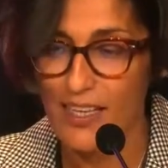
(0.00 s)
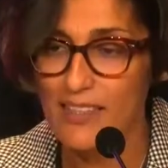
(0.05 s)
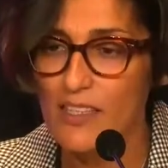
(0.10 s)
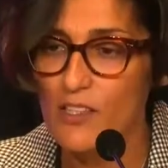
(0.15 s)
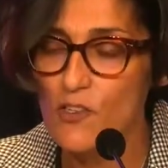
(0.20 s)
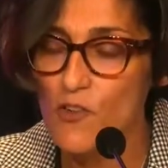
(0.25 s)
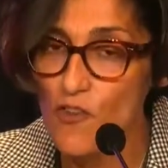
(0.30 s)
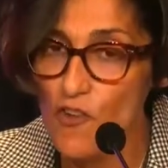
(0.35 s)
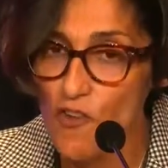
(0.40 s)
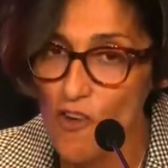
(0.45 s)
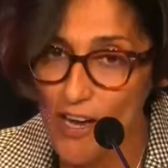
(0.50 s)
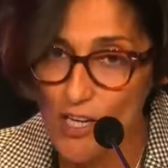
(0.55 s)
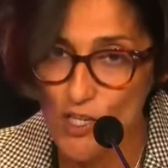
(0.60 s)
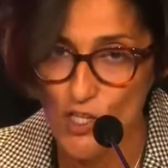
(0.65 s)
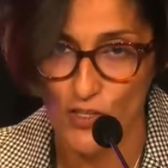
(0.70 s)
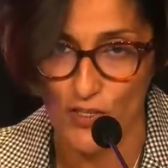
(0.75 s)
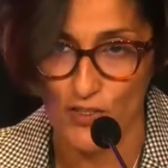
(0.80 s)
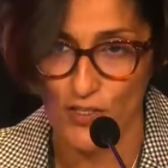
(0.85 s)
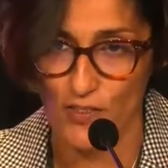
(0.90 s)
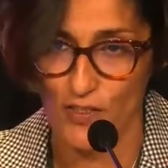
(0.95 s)
the
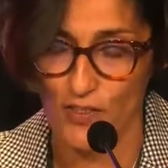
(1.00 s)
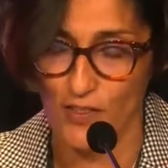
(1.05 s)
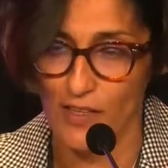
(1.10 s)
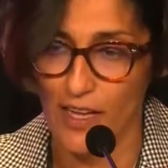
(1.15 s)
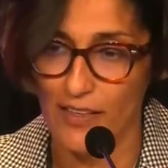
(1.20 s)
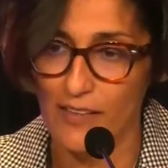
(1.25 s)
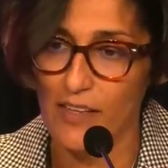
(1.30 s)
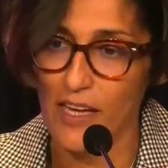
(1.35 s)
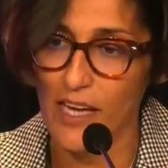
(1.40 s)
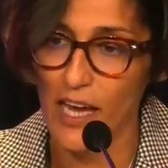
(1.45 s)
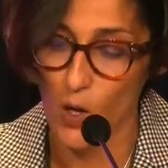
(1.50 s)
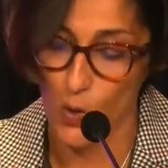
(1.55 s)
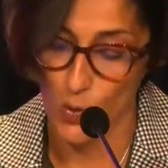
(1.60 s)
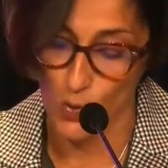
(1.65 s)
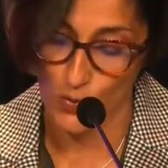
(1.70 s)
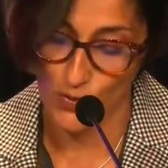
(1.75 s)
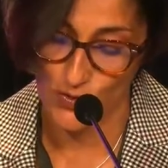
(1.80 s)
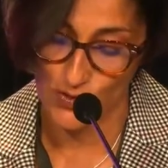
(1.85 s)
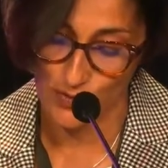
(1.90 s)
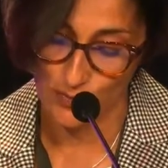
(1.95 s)
treasures that they
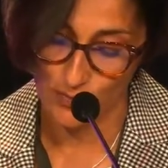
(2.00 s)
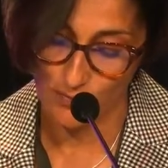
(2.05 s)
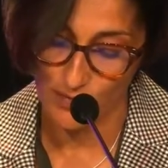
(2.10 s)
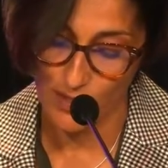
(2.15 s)
hold.